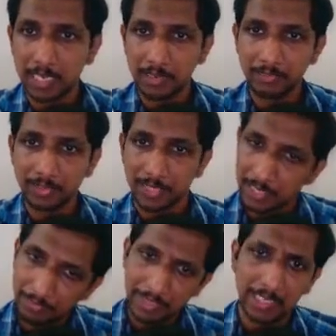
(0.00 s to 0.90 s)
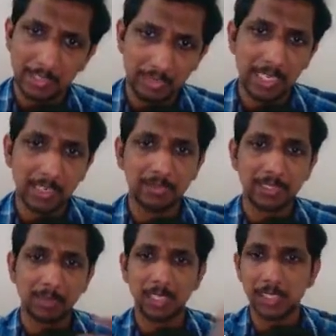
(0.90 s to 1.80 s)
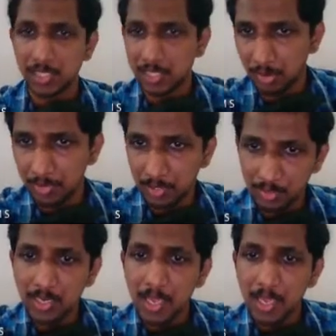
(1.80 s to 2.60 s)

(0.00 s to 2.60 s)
have for every case, we have some suggestion from the code.